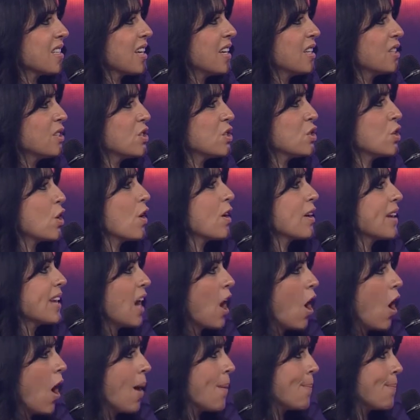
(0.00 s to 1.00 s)
can start
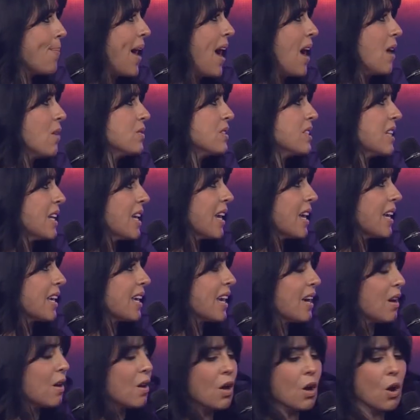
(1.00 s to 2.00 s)
compounding and
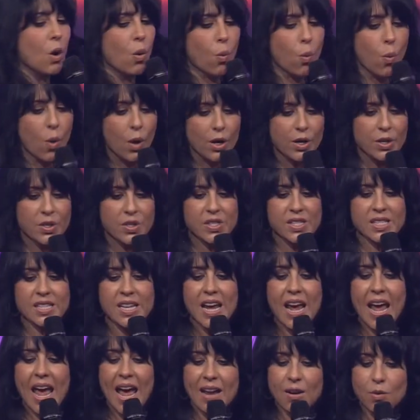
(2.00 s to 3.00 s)
get worse
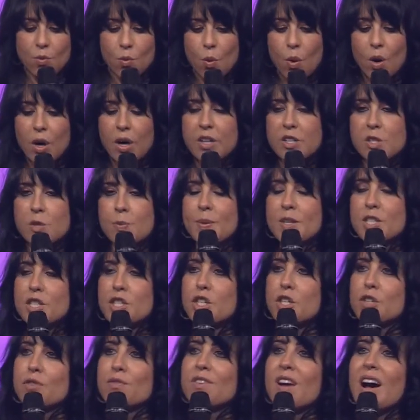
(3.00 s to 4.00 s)
and worse,
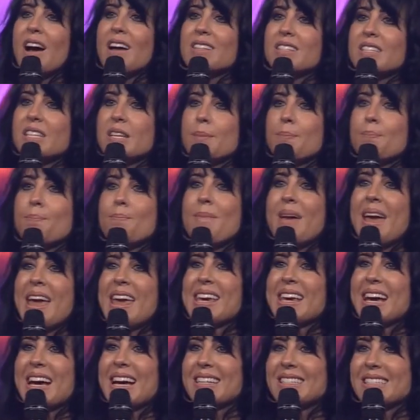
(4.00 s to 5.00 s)
but you've got to
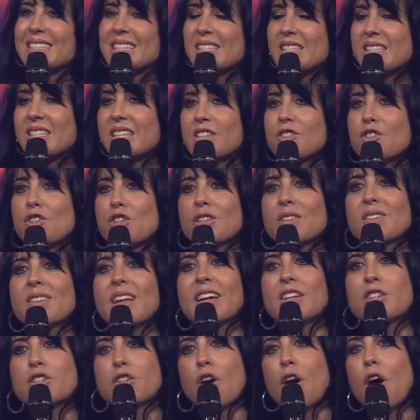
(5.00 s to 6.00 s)
make a decision
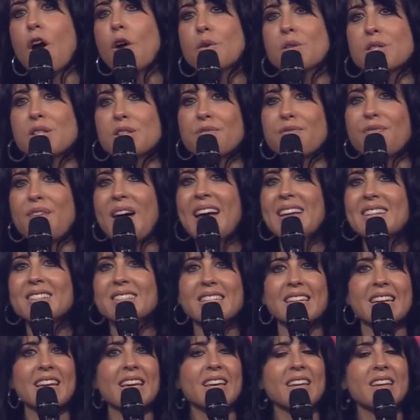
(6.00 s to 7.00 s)
like Jehoshaphat
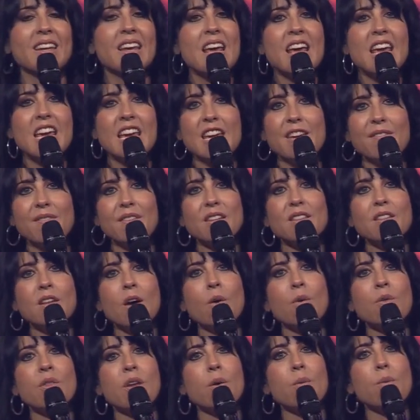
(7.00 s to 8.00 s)
did. Even
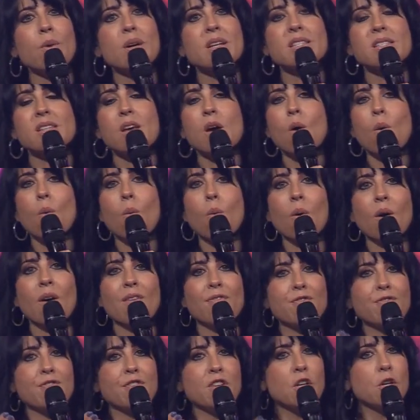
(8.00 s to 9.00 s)
though there was a
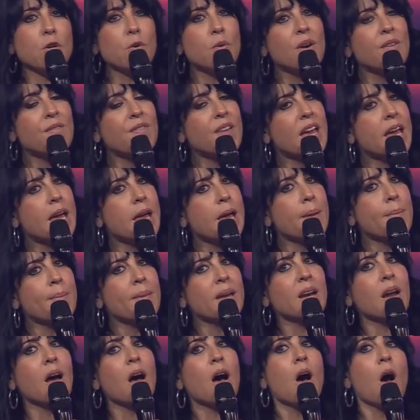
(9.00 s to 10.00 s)
few of him
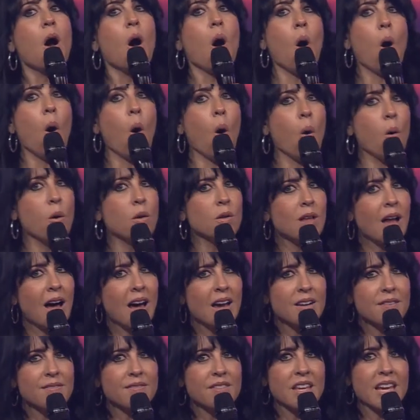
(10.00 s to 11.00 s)
and a whole
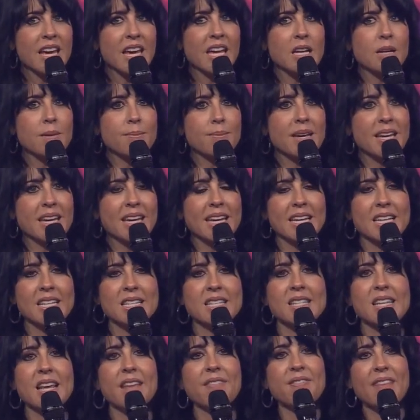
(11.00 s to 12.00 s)
lot of the enemy, he
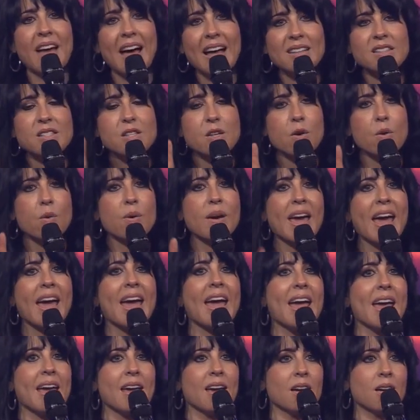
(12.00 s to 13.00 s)
said, that's
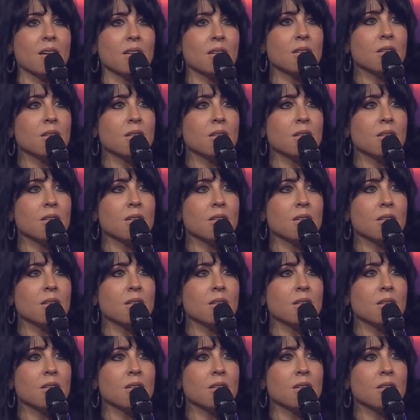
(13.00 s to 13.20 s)
okay.